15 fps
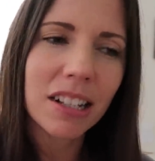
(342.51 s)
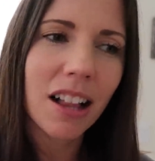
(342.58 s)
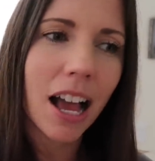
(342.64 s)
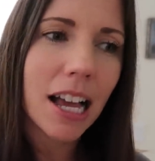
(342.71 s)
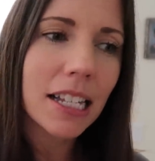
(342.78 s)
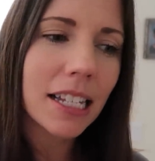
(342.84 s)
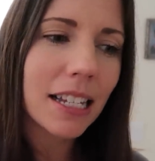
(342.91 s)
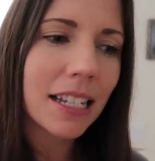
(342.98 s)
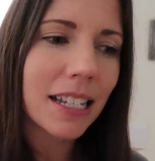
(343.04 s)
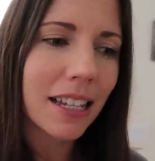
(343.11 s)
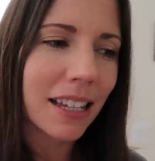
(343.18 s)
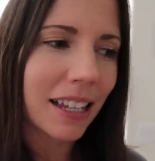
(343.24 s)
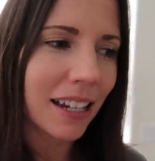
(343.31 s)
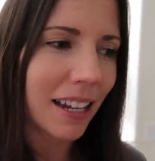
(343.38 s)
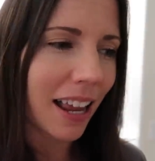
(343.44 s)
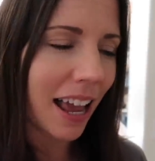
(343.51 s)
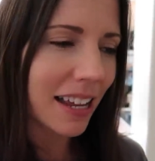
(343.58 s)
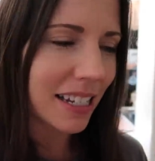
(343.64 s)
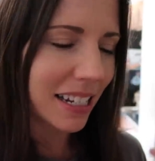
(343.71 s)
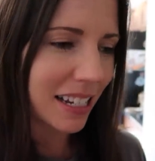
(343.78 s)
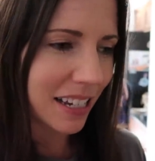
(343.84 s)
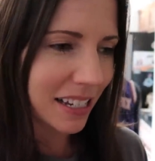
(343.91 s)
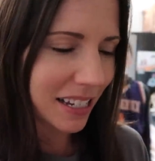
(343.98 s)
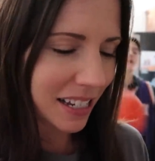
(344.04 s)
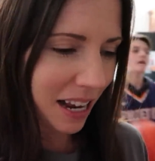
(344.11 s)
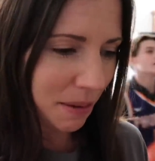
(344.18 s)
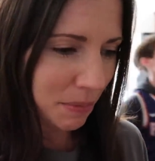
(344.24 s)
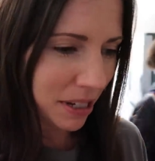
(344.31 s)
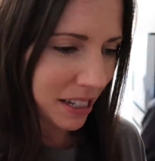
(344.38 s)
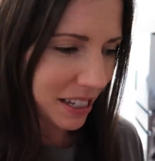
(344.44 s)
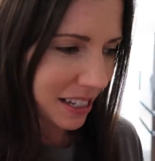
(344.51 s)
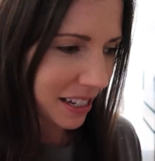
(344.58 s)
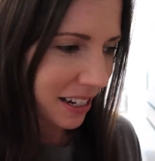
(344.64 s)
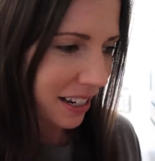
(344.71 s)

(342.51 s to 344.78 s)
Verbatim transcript: classes and then as he does assignments,